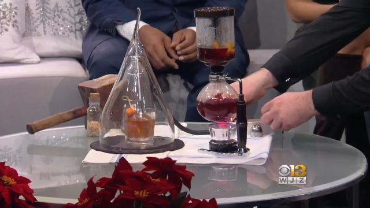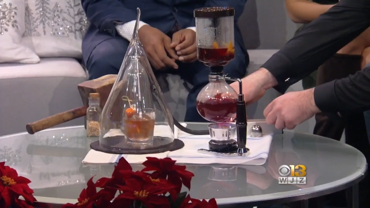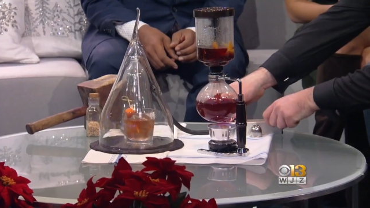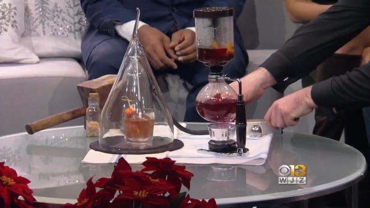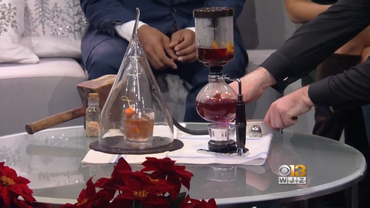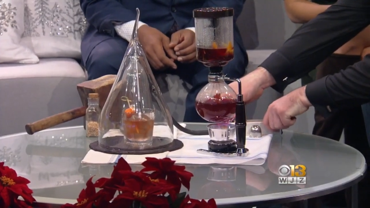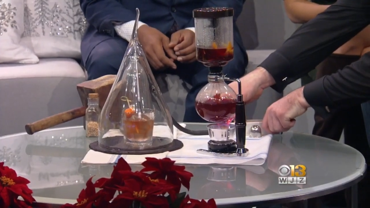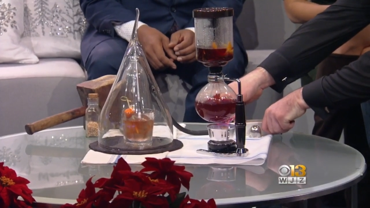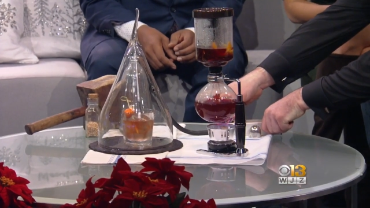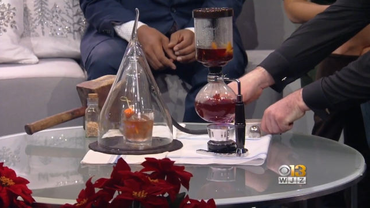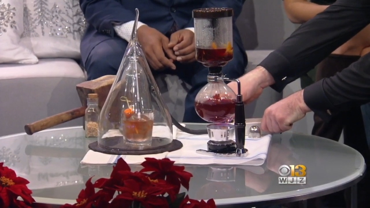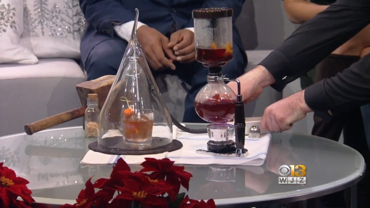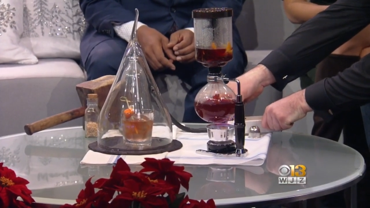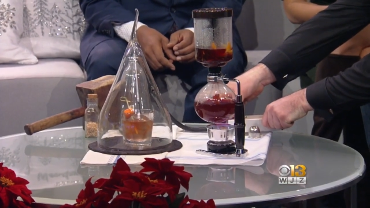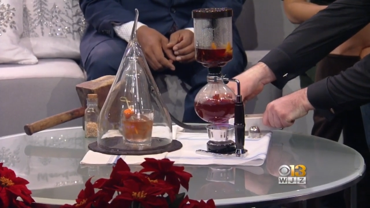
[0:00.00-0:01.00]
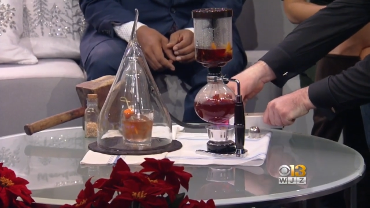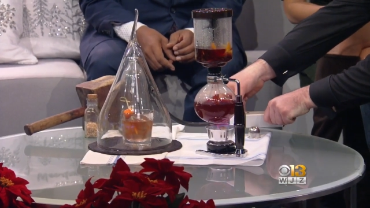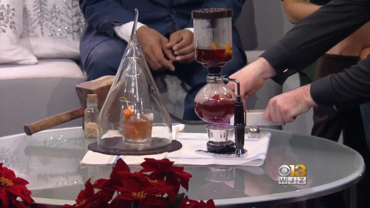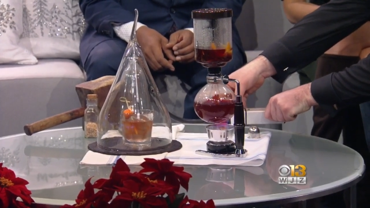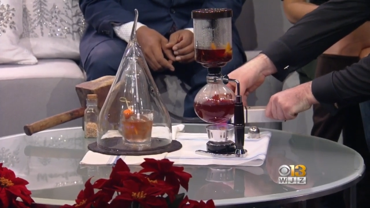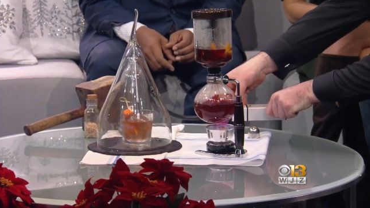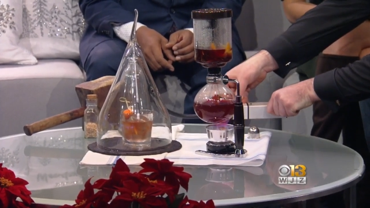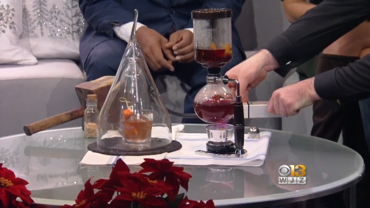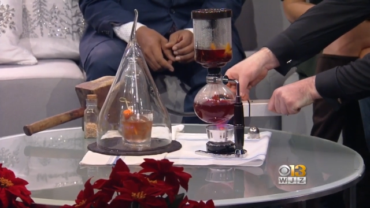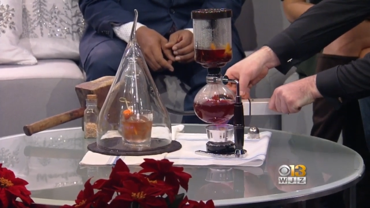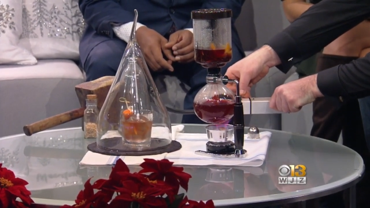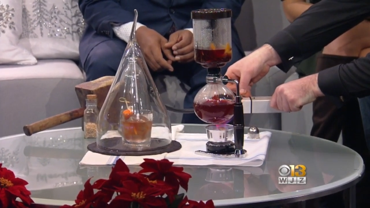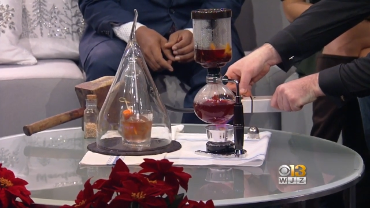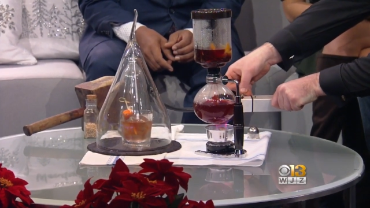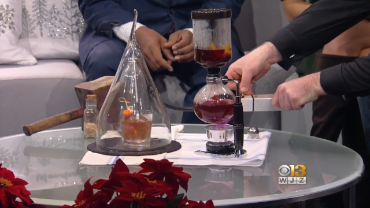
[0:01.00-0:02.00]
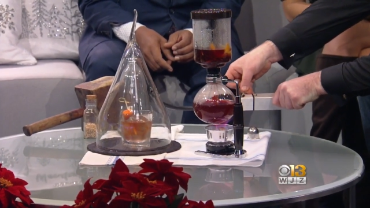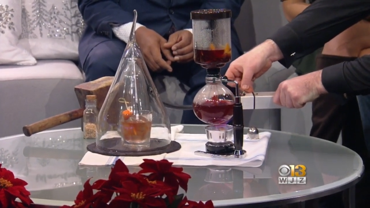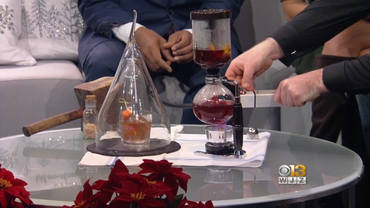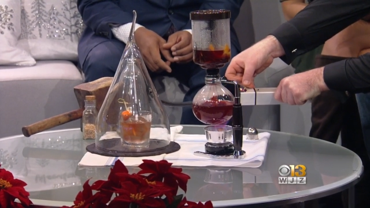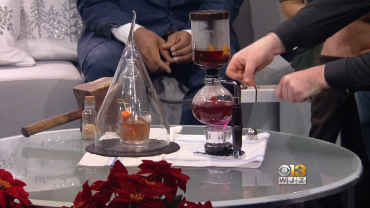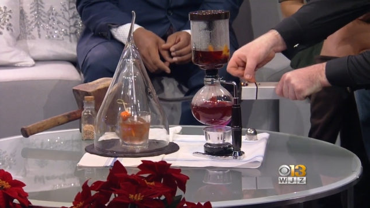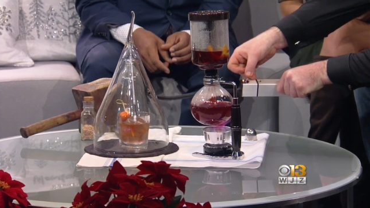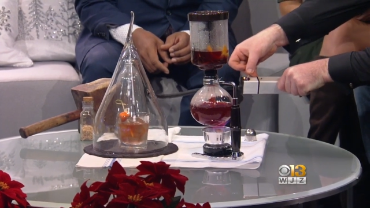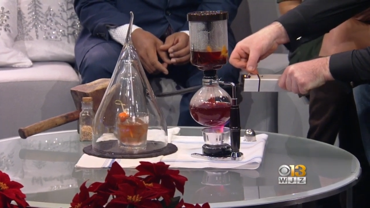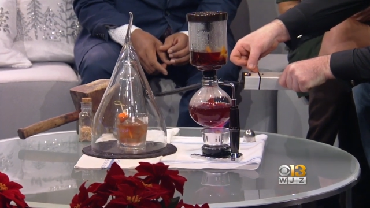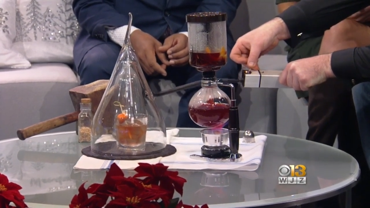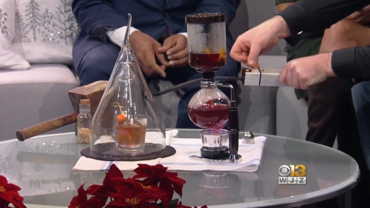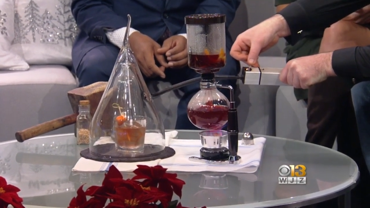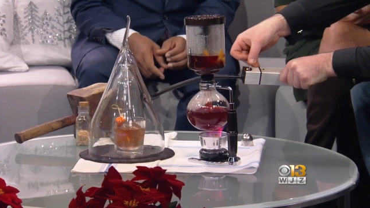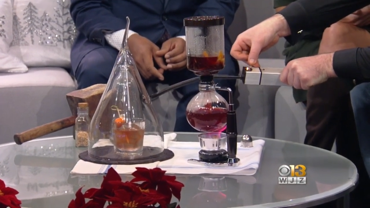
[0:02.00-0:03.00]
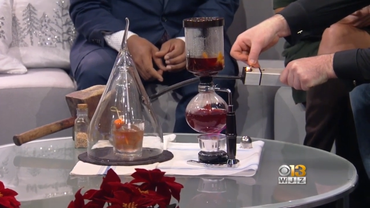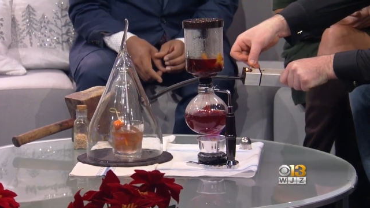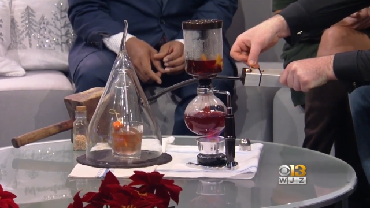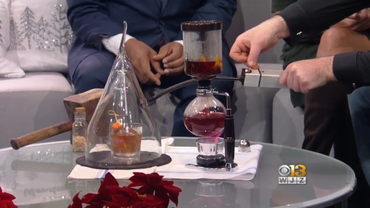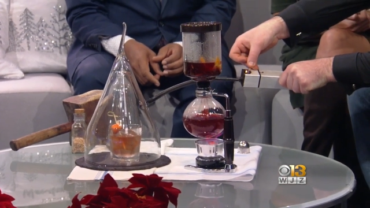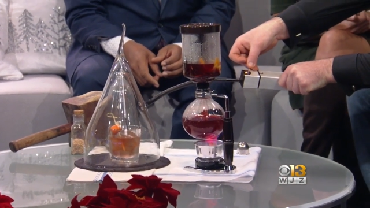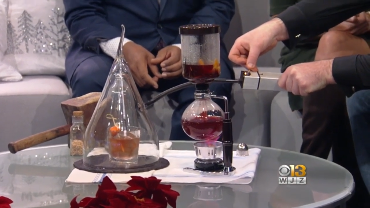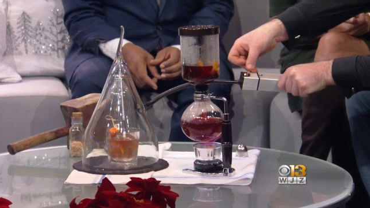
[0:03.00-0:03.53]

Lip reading: [unreadable: no face in view]